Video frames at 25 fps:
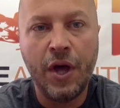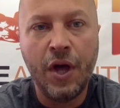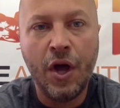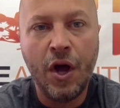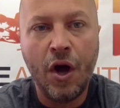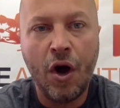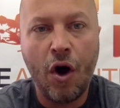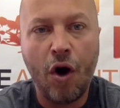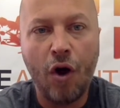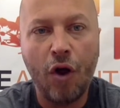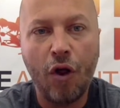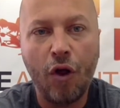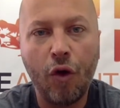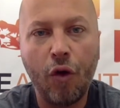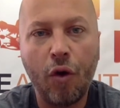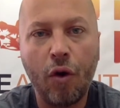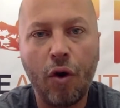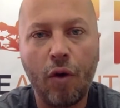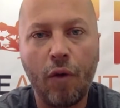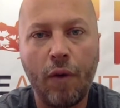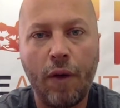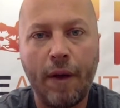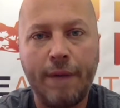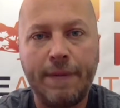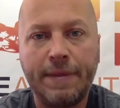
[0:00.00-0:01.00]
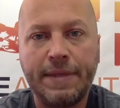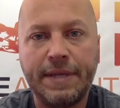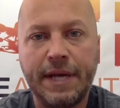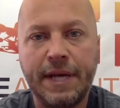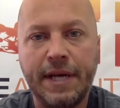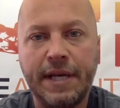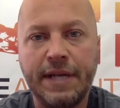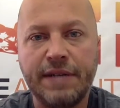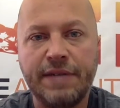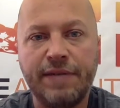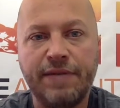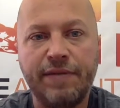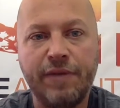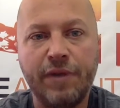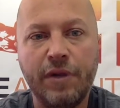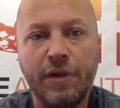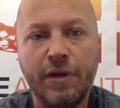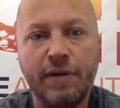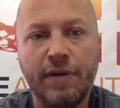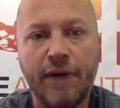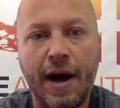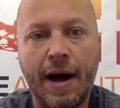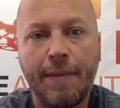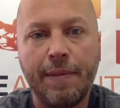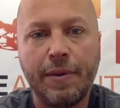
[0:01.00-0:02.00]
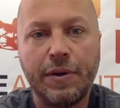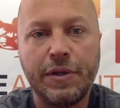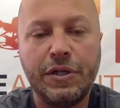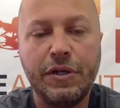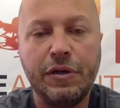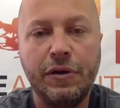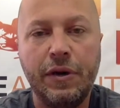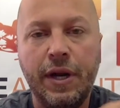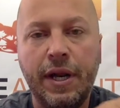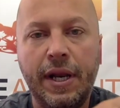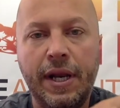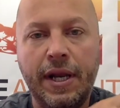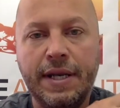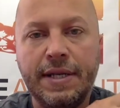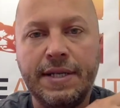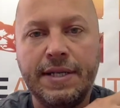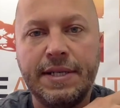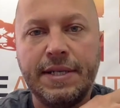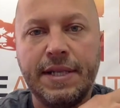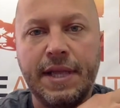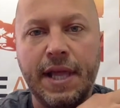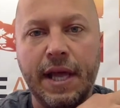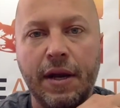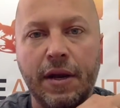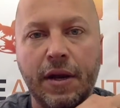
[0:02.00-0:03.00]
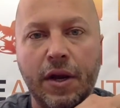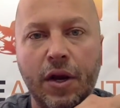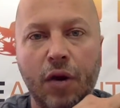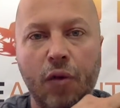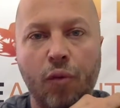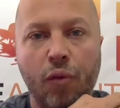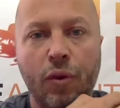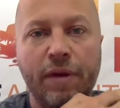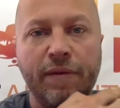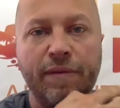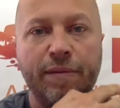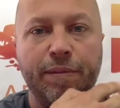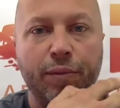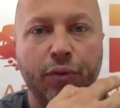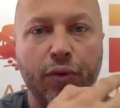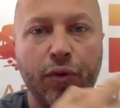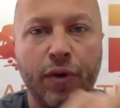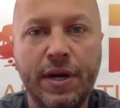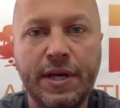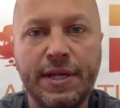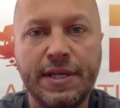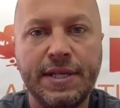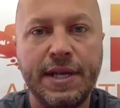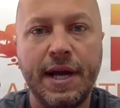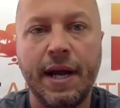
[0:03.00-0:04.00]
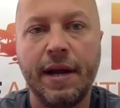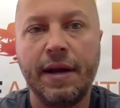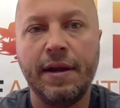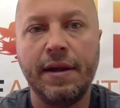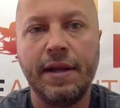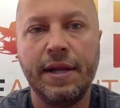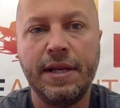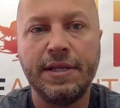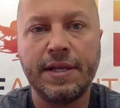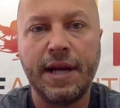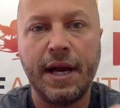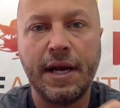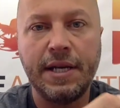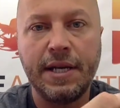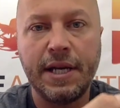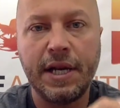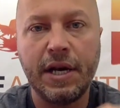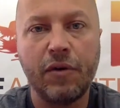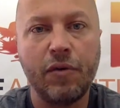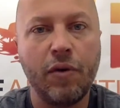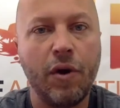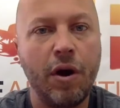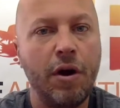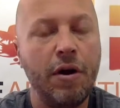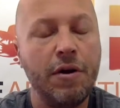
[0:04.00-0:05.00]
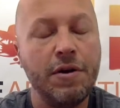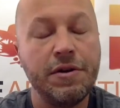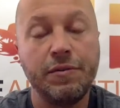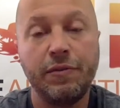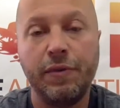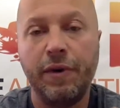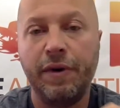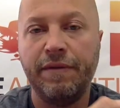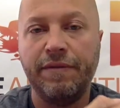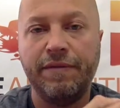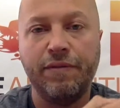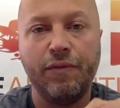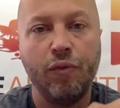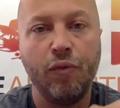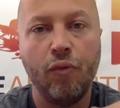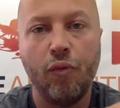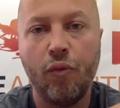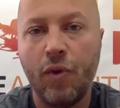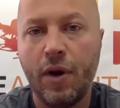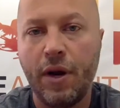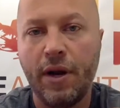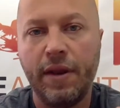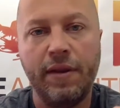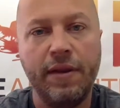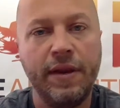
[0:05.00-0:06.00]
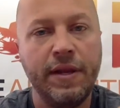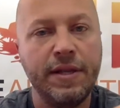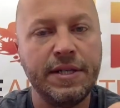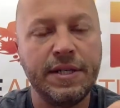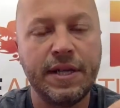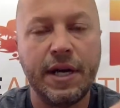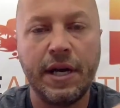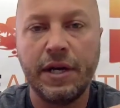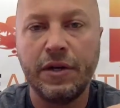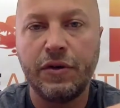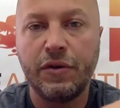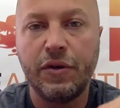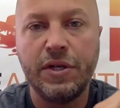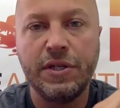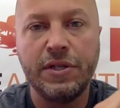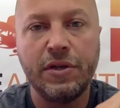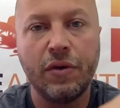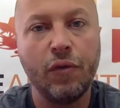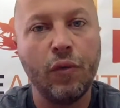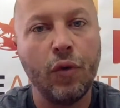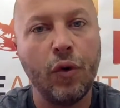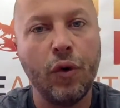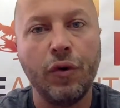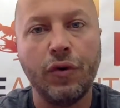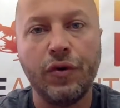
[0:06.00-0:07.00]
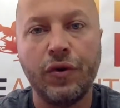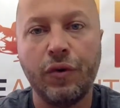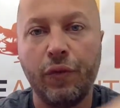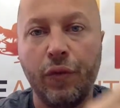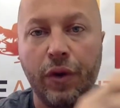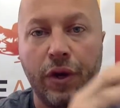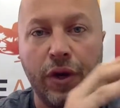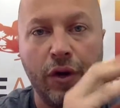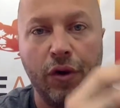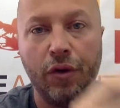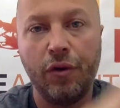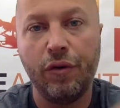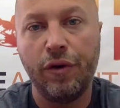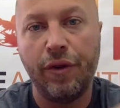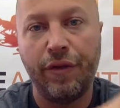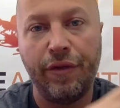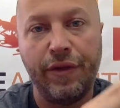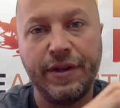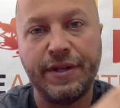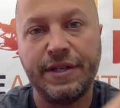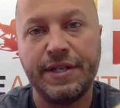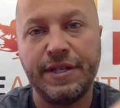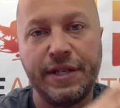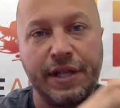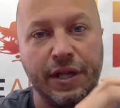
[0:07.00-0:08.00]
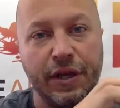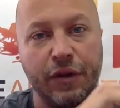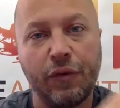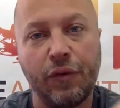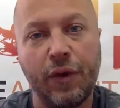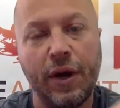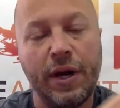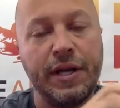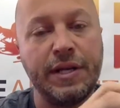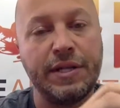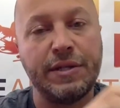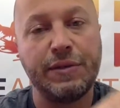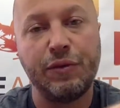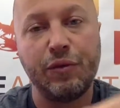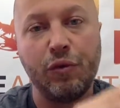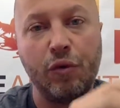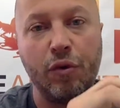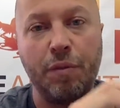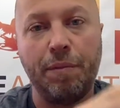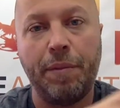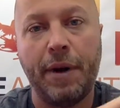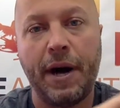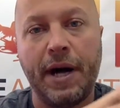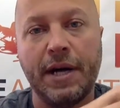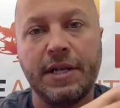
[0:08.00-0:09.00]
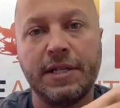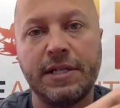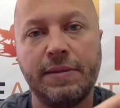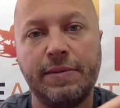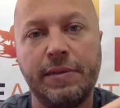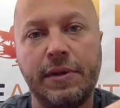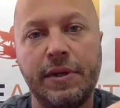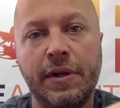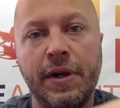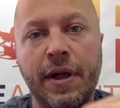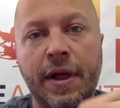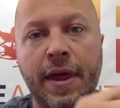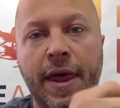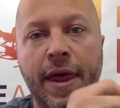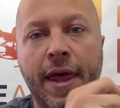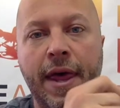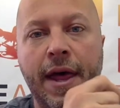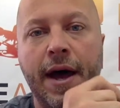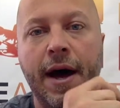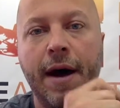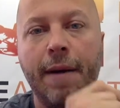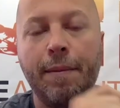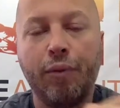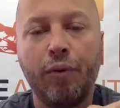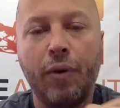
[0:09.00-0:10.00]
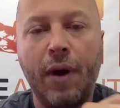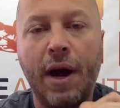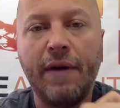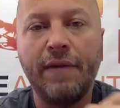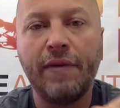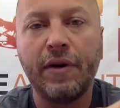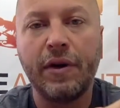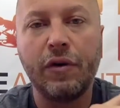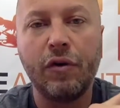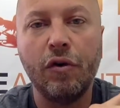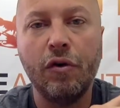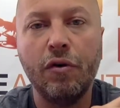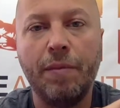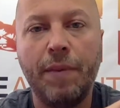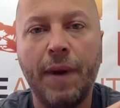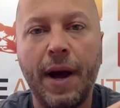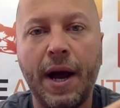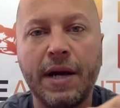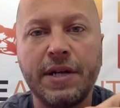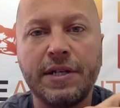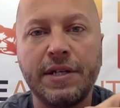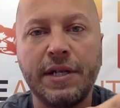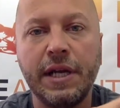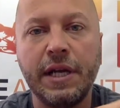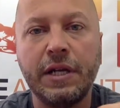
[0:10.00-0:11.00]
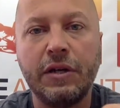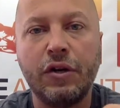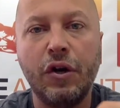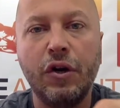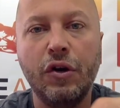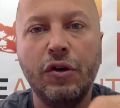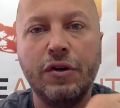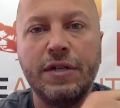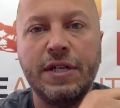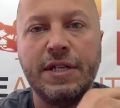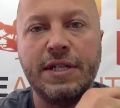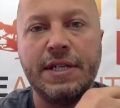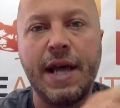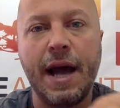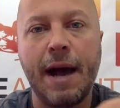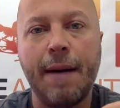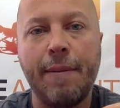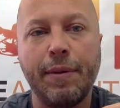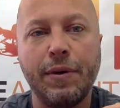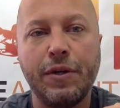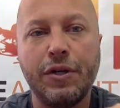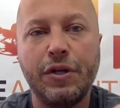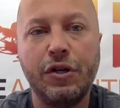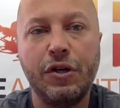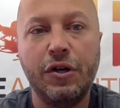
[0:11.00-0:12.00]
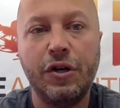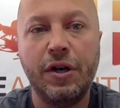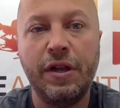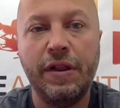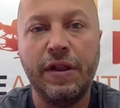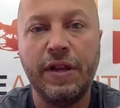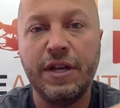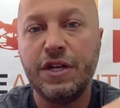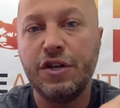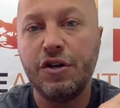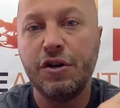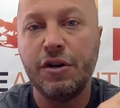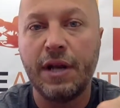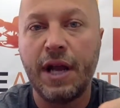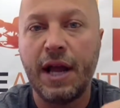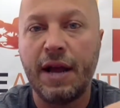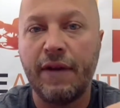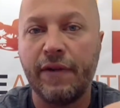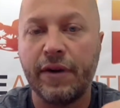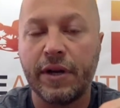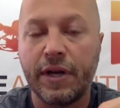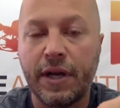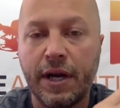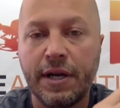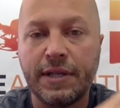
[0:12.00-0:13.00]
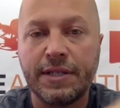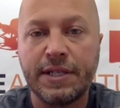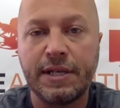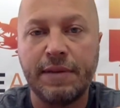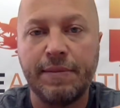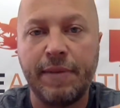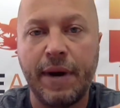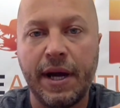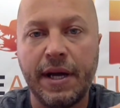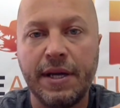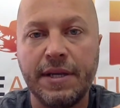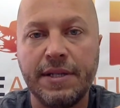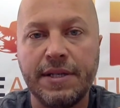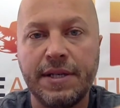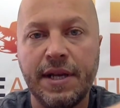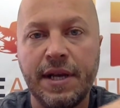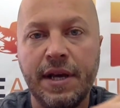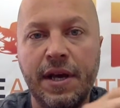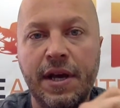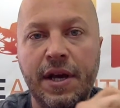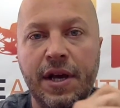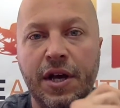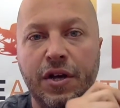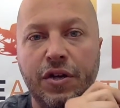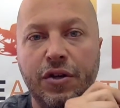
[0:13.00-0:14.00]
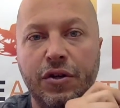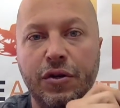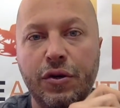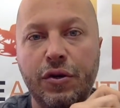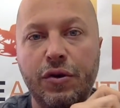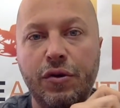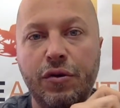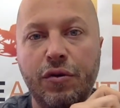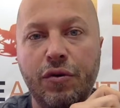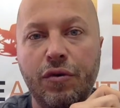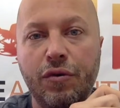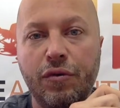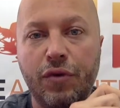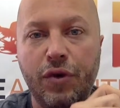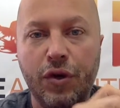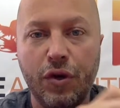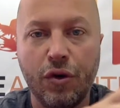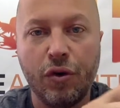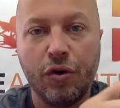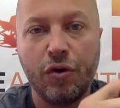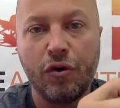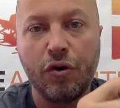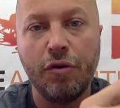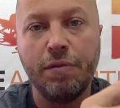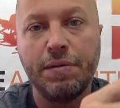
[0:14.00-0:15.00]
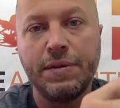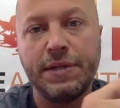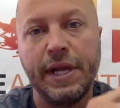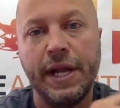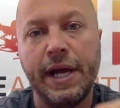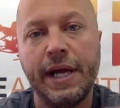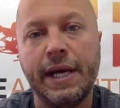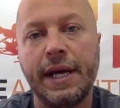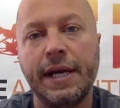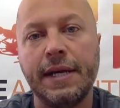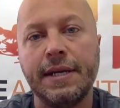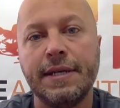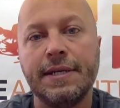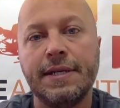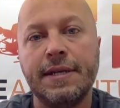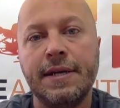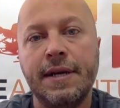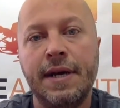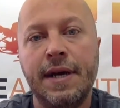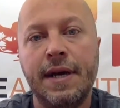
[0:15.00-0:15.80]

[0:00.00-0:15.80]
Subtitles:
Although our website is full of opportunities that, we've preset these itineraries and we've ridden these countries and routes, and we know that this is the greatest route possible, a private group actually introduces the opportunity that you can have it customized to your group's likings.